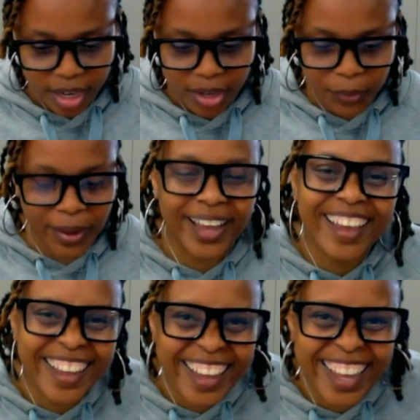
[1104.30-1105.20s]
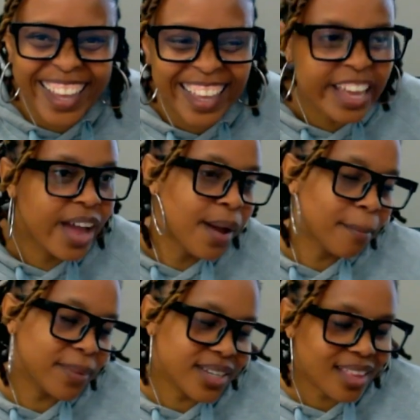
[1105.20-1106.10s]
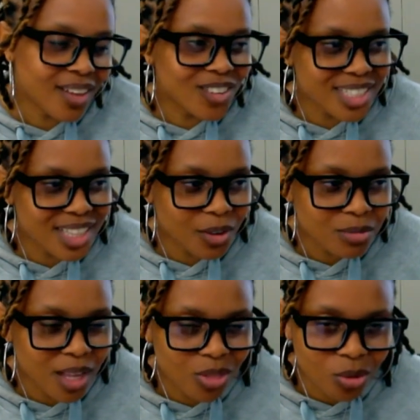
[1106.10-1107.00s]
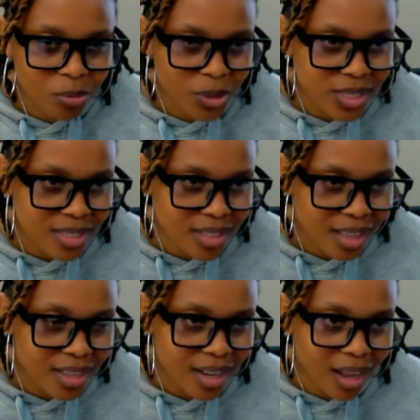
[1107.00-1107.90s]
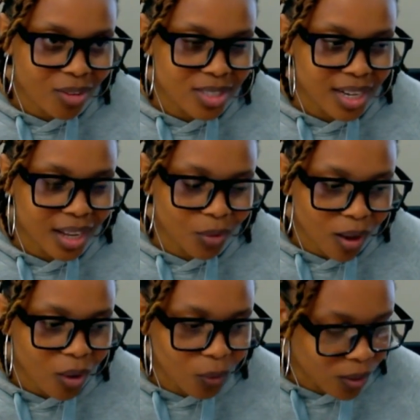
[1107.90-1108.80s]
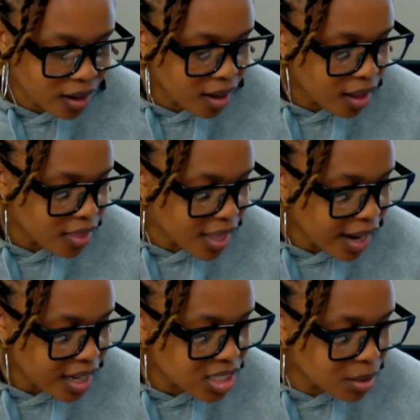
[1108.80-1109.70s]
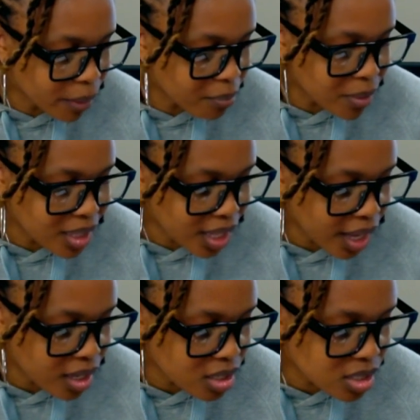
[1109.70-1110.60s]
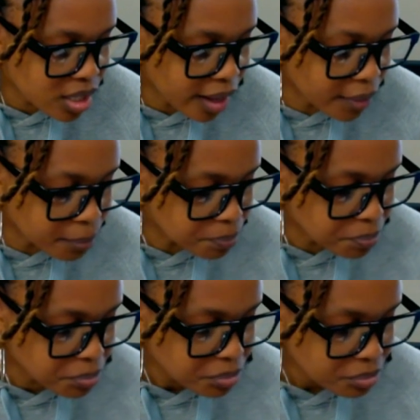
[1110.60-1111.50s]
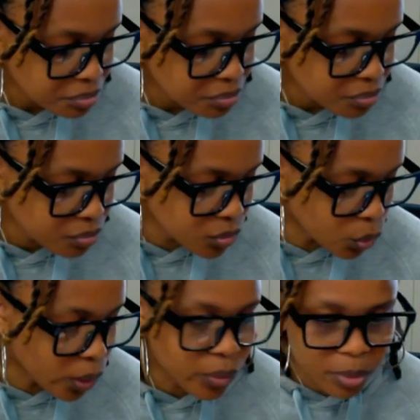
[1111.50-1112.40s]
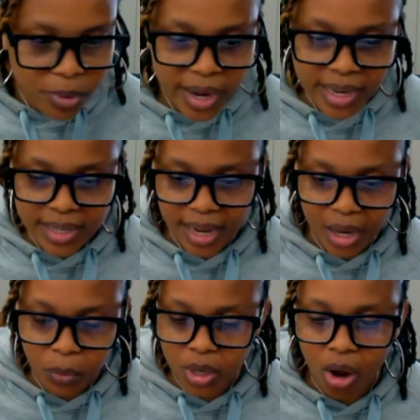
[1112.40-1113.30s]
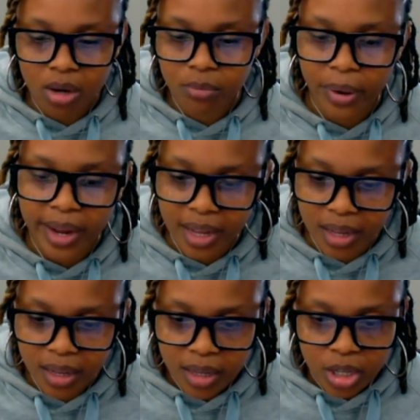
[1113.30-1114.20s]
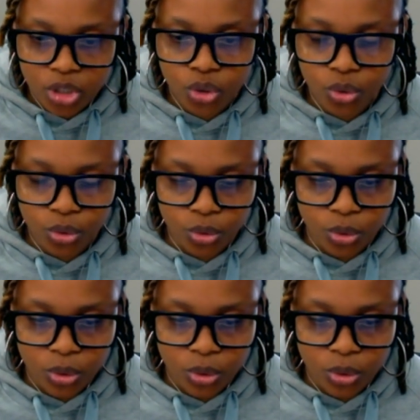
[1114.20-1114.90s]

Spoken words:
Anyway, but yeah, that was my thought process the other day. I was like, wow, that actually might be the case. Like, when we pray at night, we aren't praying to